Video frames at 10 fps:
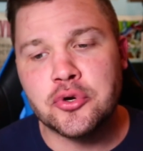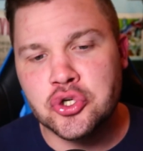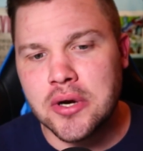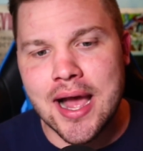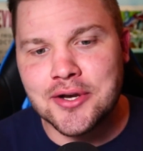would
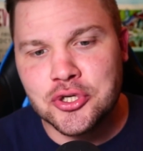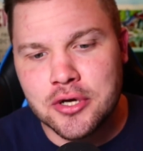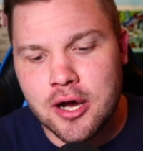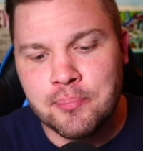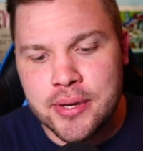try
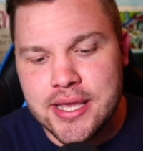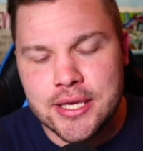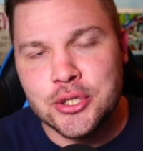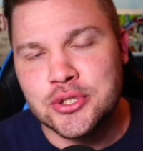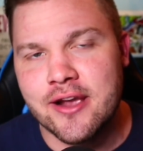to
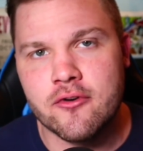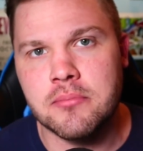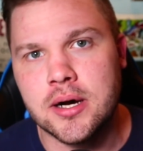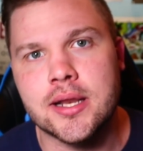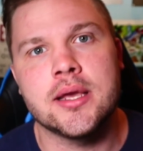appease
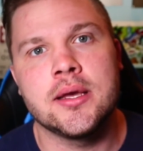everybody,